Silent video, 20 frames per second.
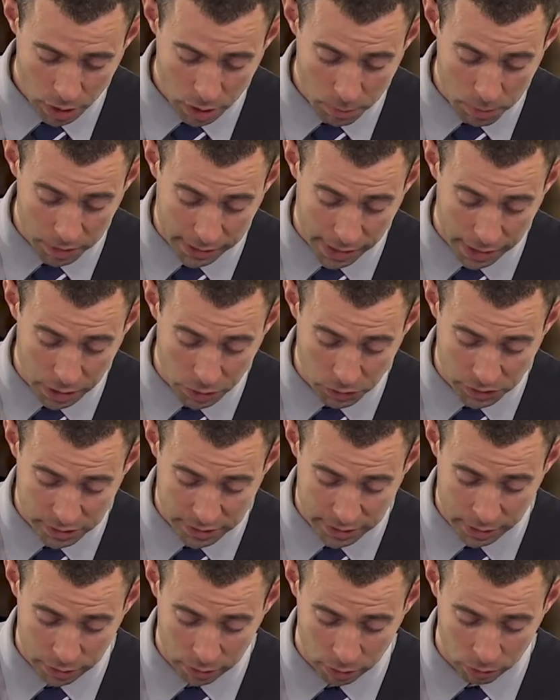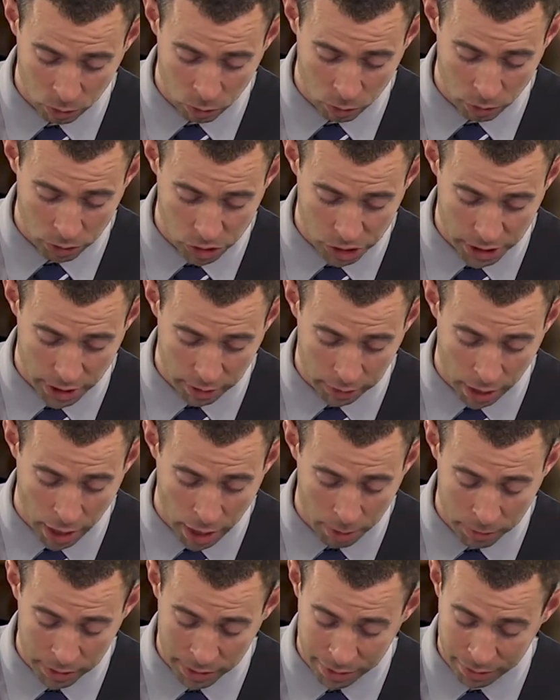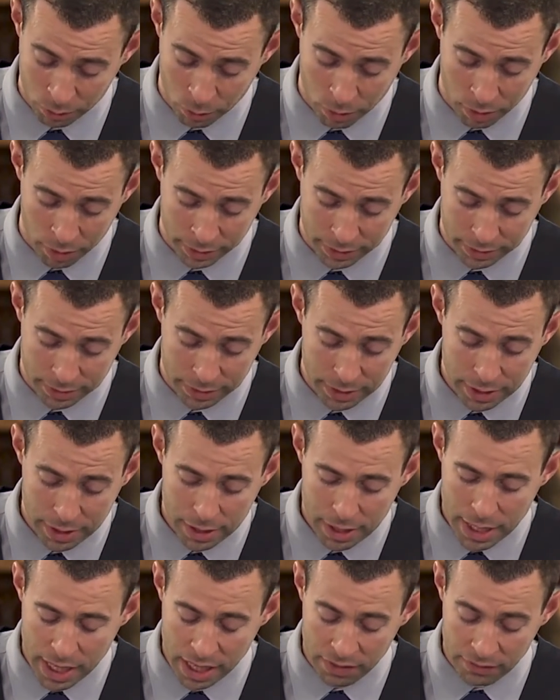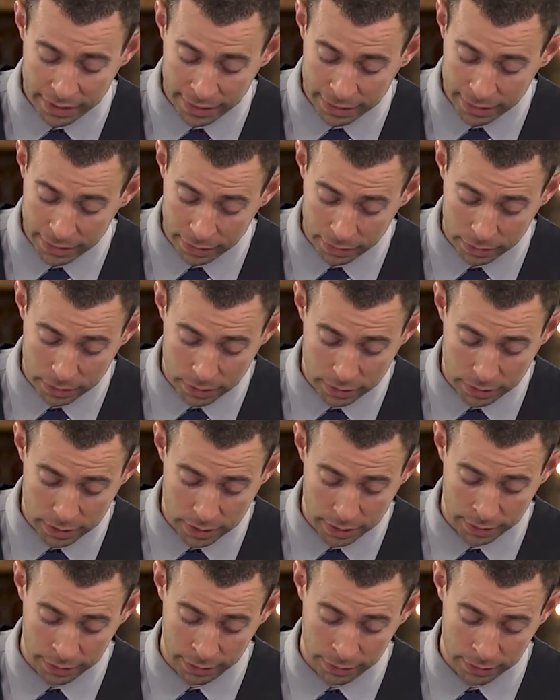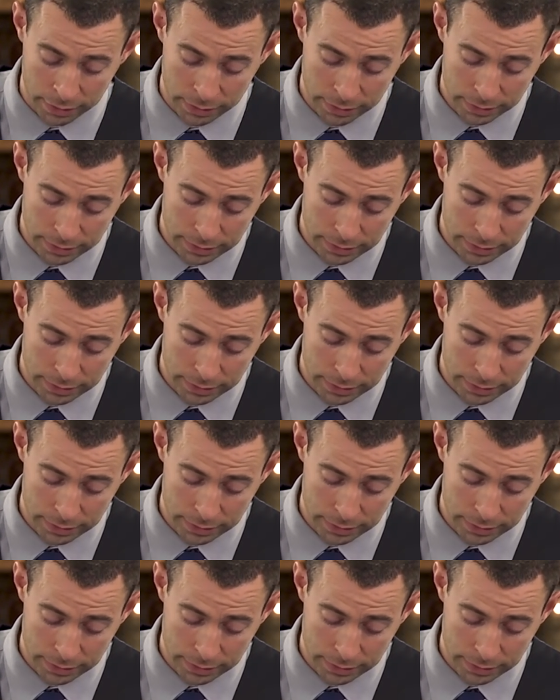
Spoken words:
but they who seek the Lord shall not be in want of any good thing.